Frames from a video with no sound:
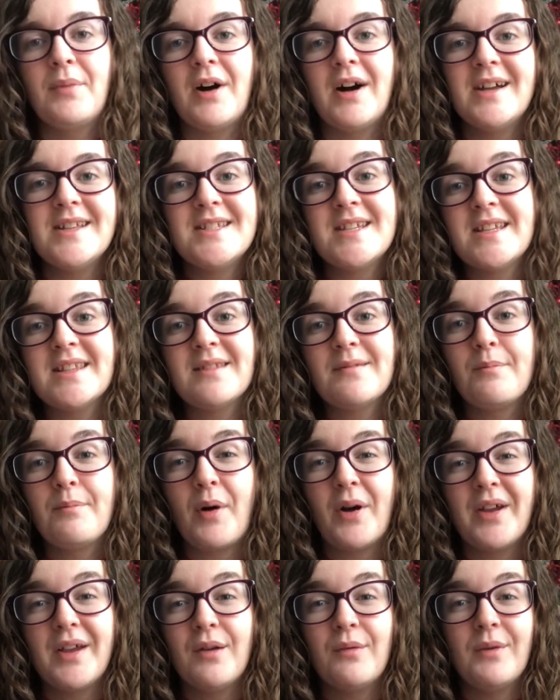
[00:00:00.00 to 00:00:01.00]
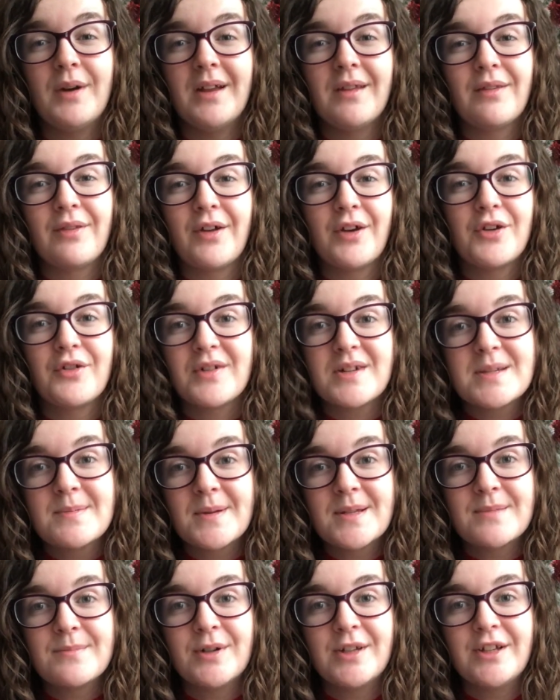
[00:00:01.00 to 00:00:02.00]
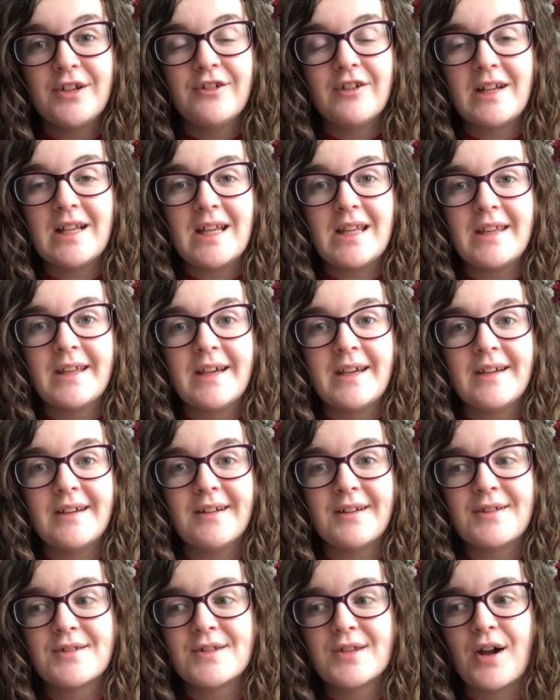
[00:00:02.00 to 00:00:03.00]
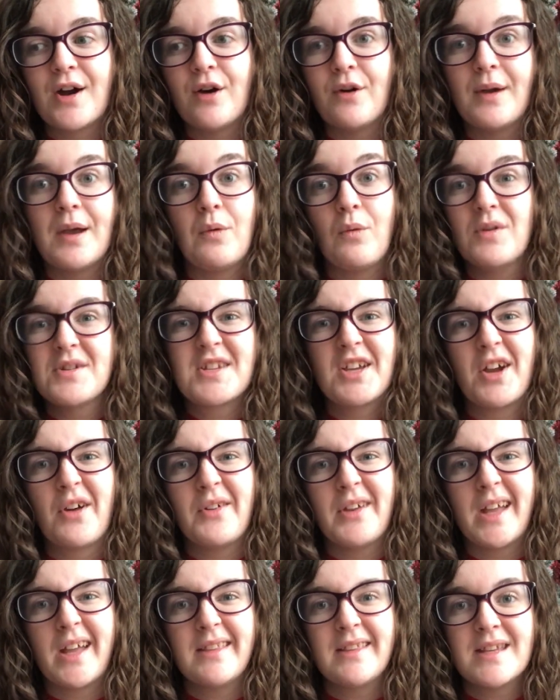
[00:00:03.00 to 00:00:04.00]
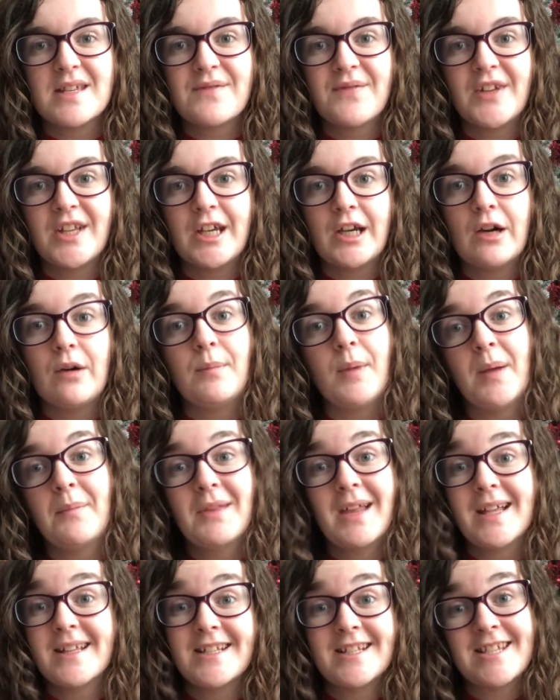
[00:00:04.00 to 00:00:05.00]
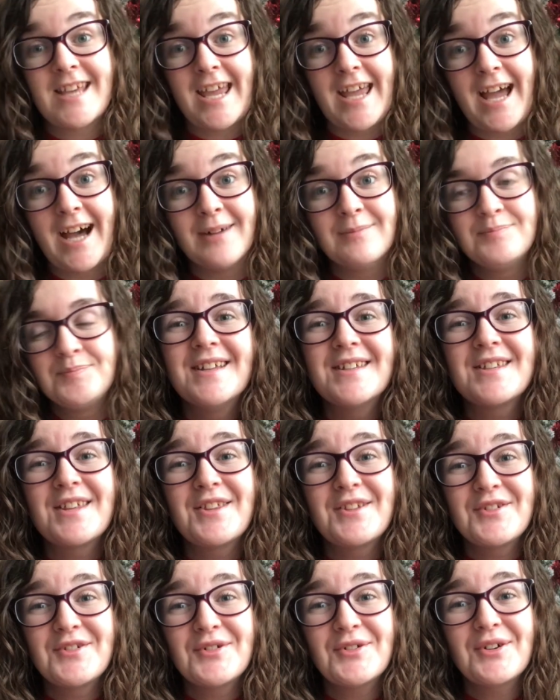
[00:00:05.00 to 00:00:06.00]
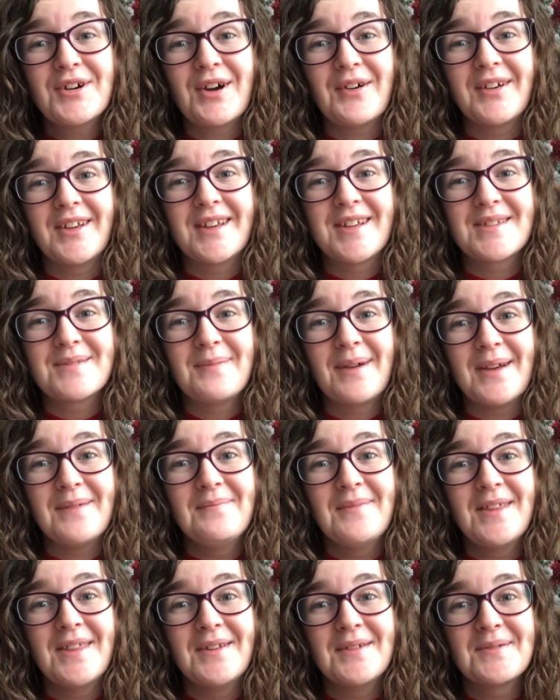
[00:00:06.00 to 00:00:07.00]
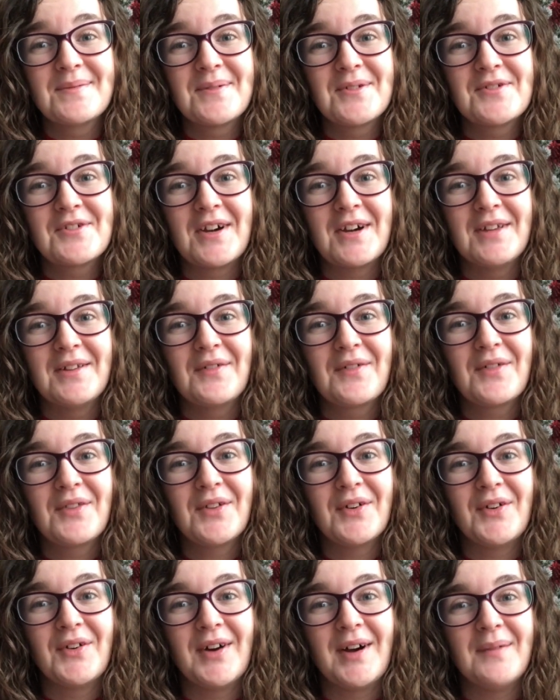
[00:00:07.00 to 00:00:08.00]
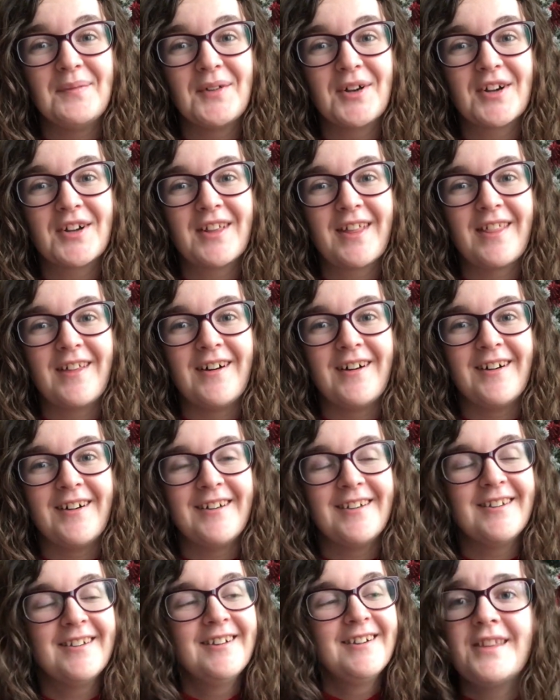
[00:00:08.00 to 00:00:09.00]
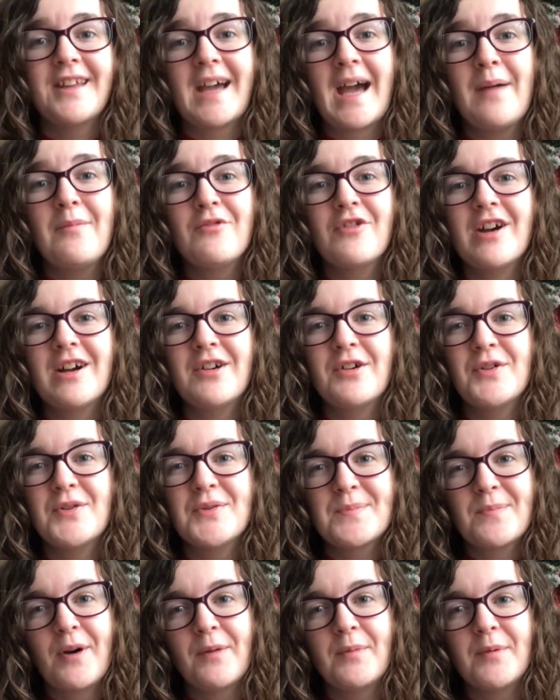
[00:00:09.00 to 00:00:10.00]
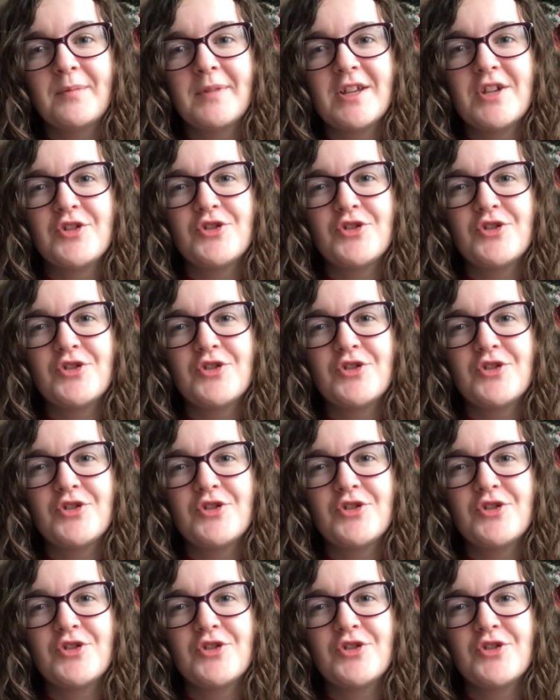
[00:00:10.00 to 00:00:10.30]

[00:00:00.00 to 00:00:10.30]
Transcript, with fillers: but I didn't buy it with like Christmas money or anything so it wasn't going in this video but I'm glad it's here. So the door going has made me lose my train of thought, I'm not gonna lie. The camera angle's probably